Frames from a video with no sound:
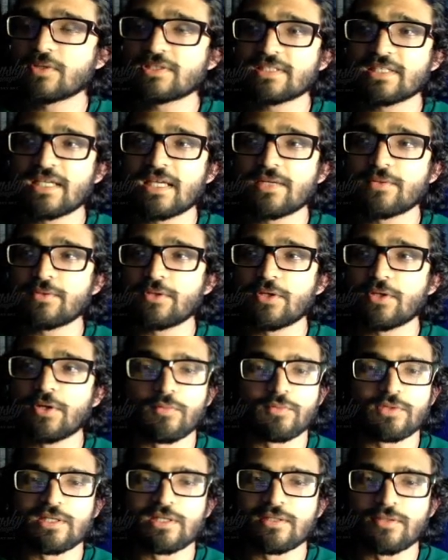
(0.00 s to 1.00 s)
once again,
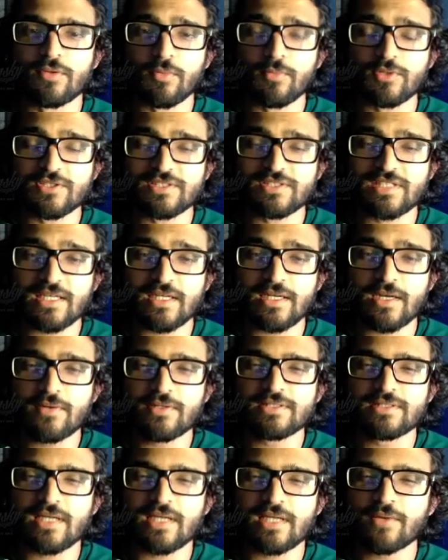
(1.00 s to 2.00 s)
the normal
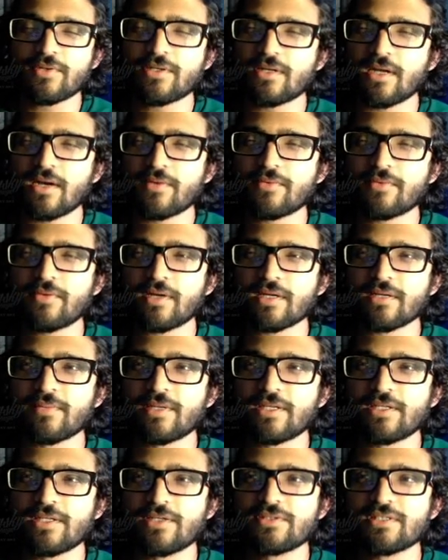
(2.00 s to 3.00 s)
secondaries, I would
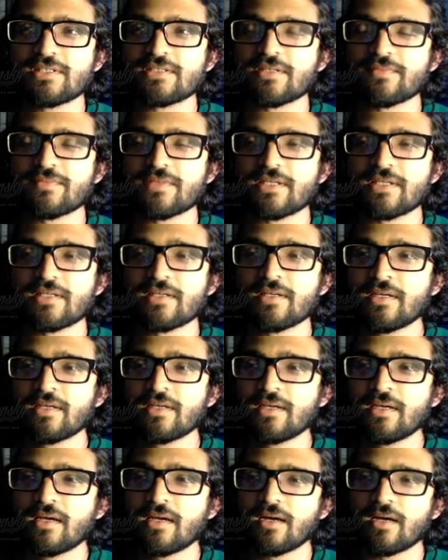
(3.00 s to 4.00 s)
recommend using something
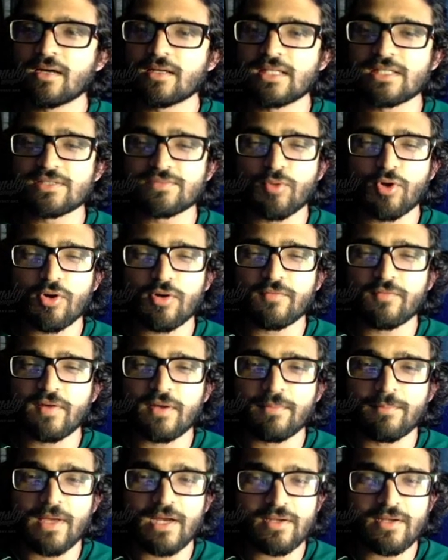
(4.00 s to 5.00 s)
that's more of
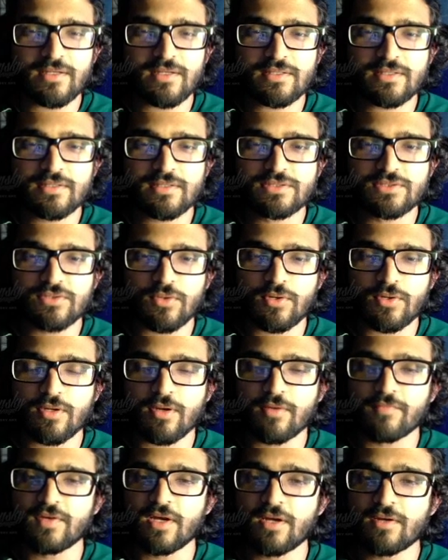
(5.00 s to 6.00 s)
a meta sort
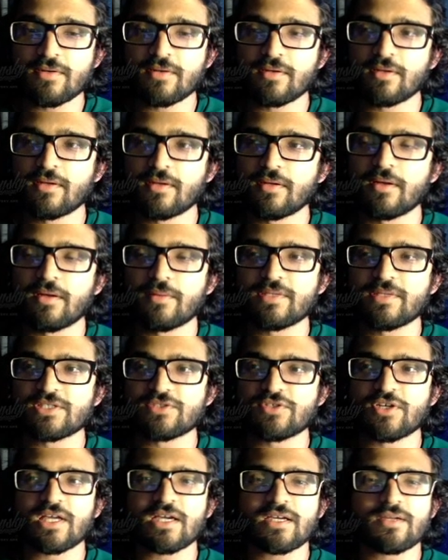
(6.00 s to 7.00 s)
of gun,
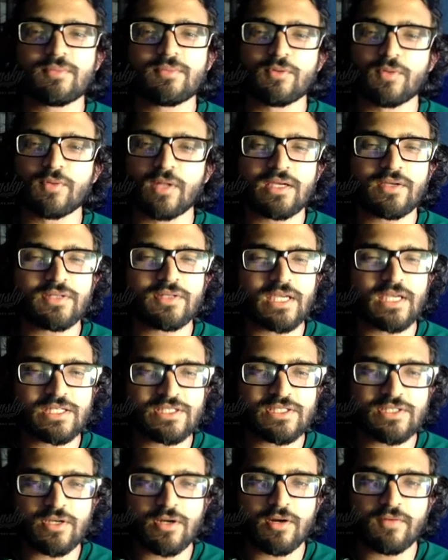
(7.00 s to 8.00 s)
because you're not going to be relying on the
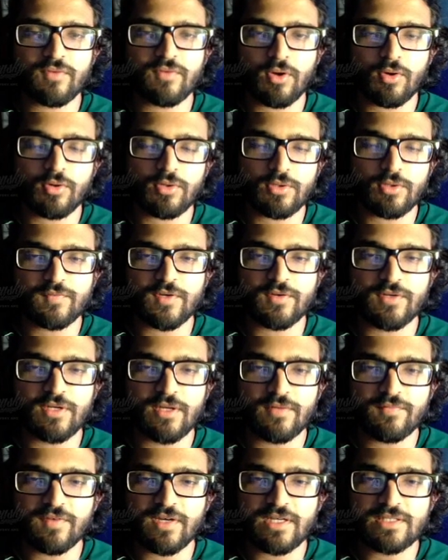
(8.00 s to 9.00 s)
HDR for all of your
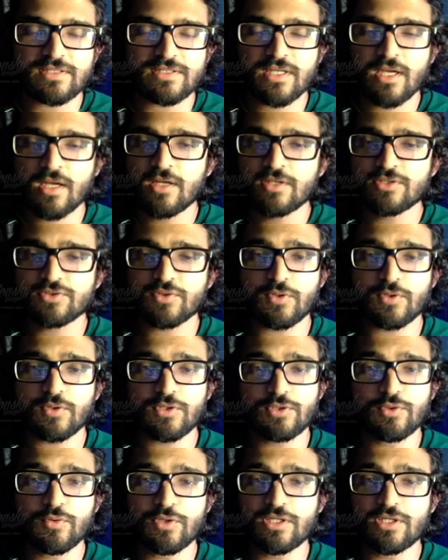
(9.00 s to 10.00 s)
gunfights. So
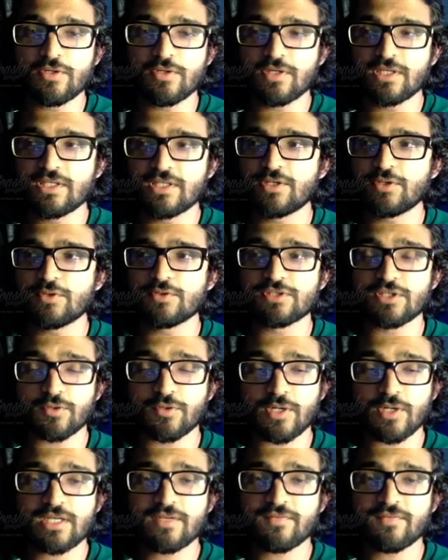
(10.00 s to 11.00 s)
you either use the
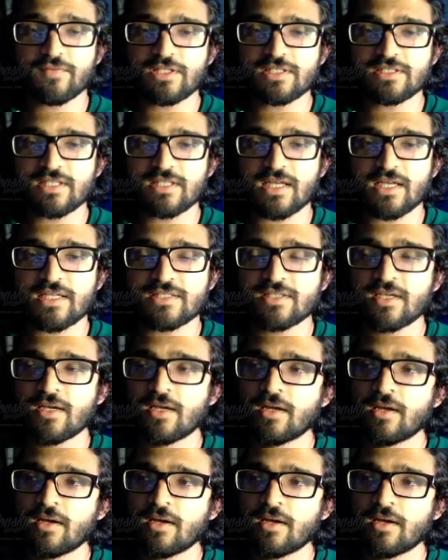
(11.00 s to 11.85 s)
Krig for this class,